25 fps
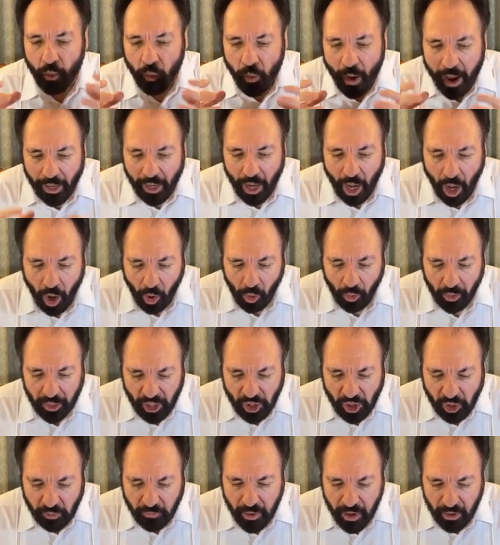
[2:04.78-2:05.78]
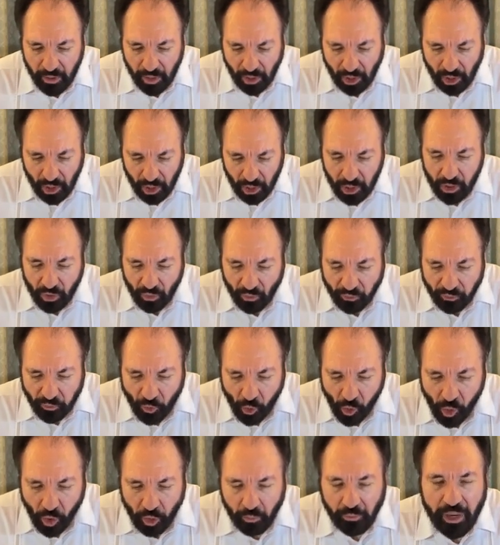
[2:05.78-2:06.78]
When Holy Spirit
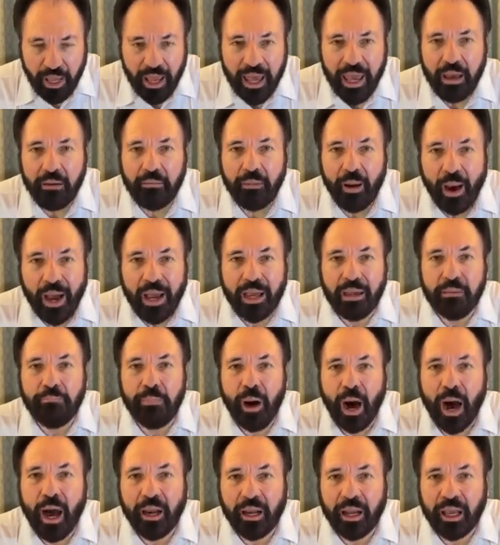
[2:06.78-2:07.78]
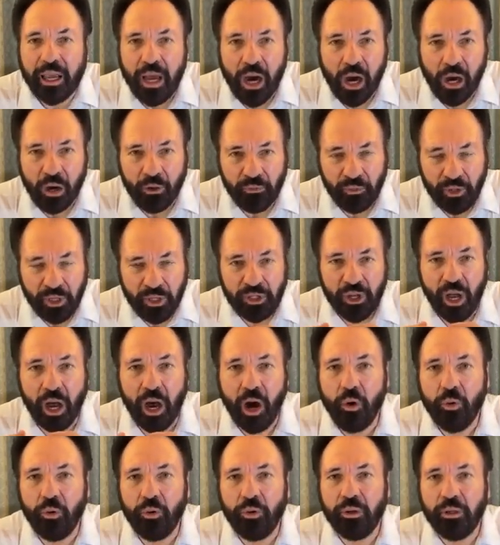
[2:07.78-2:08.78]
formed him a body of his
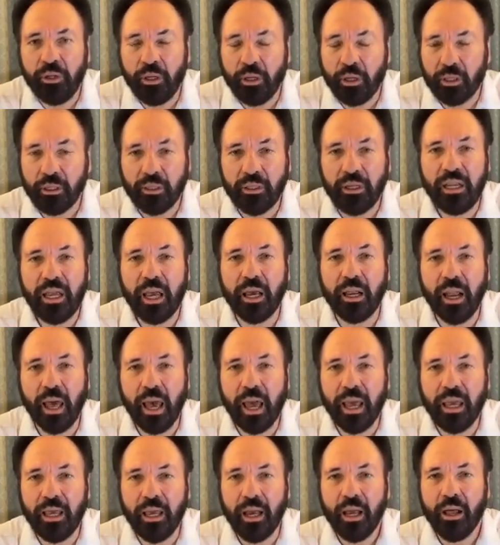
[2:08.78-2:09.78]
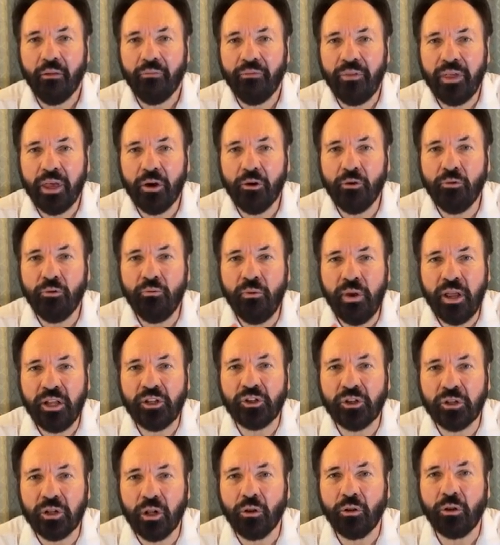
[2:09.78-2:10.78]
own DNA, the
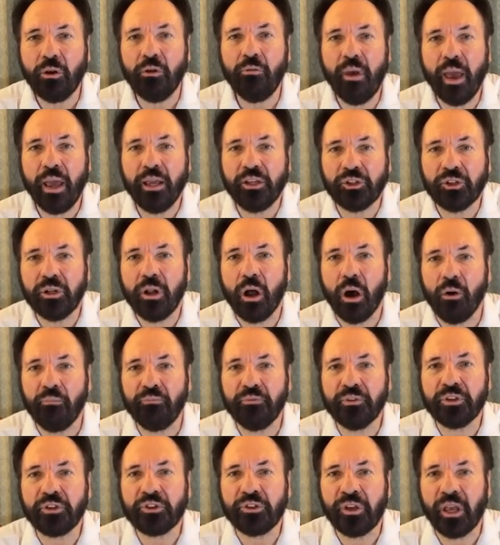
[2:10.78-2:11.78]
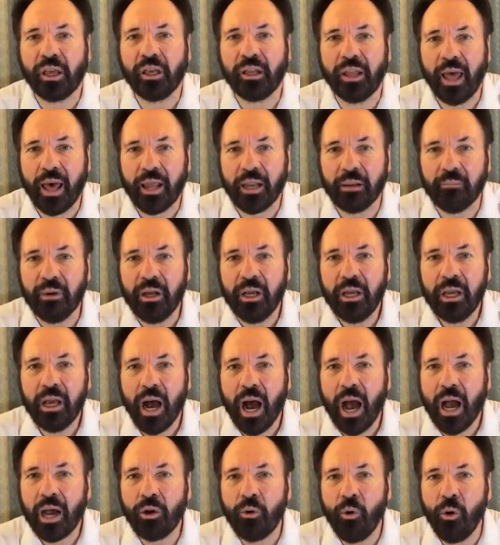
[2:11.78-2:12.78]
original creation of the second Adam.
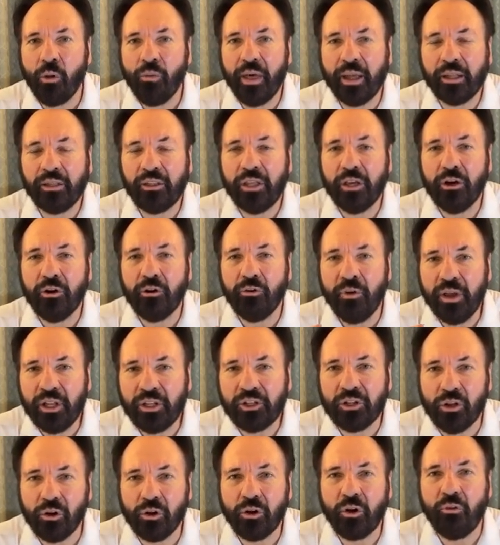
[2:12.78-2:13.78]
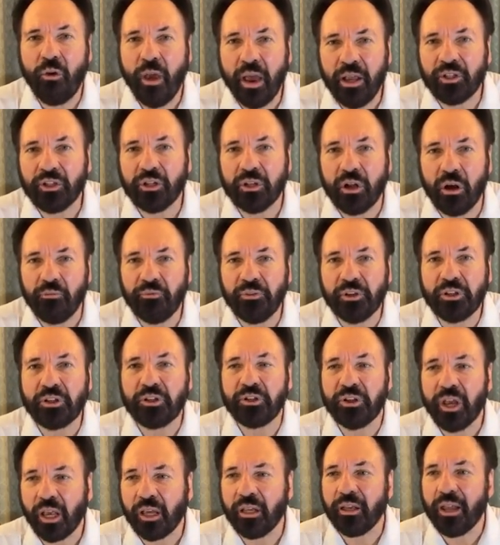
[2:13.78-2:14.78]
I call that the original creation of the
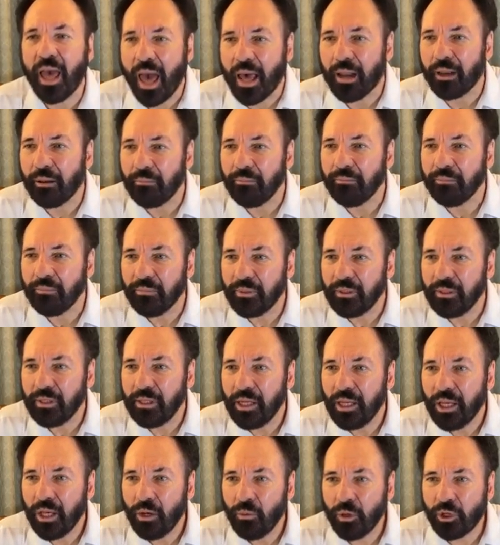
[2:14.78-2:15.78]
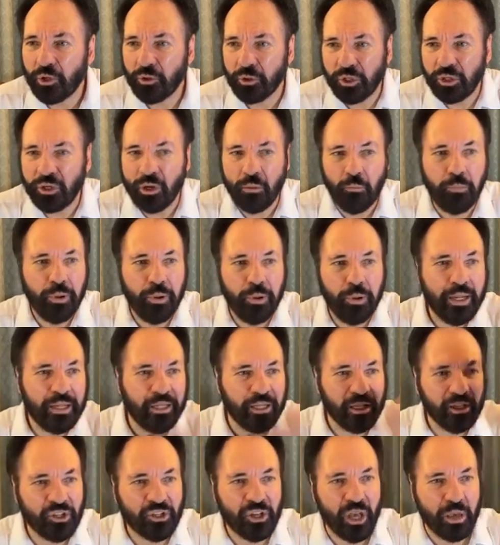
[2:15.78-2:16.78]
second Adam, which was
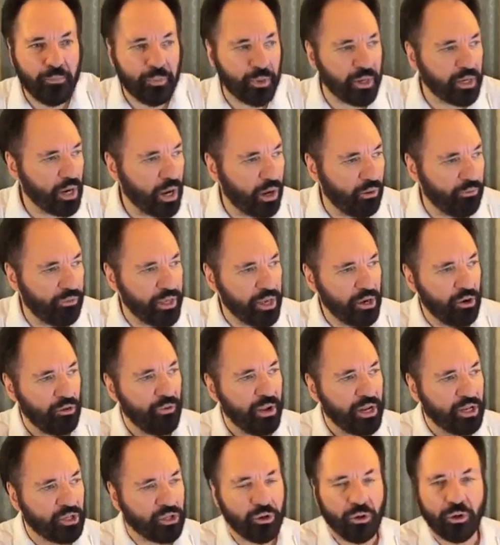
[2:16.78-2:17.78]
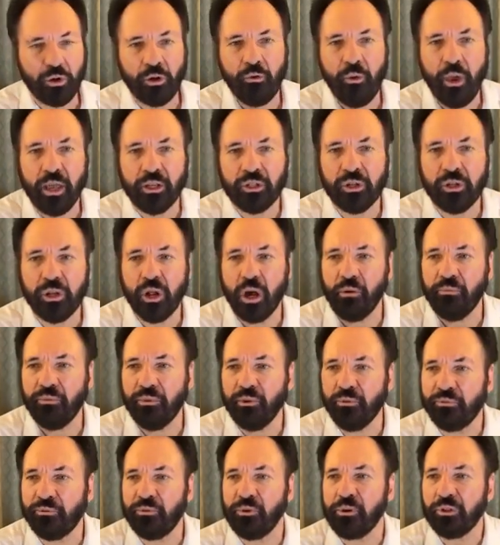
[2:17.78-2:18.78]
completely separate of the original creation of
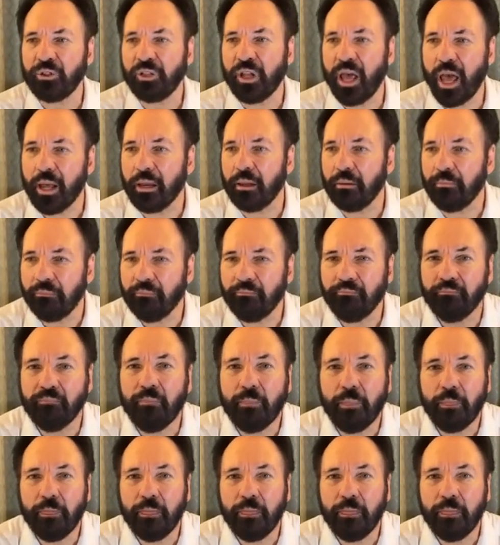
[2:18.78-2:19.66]
the first Adam.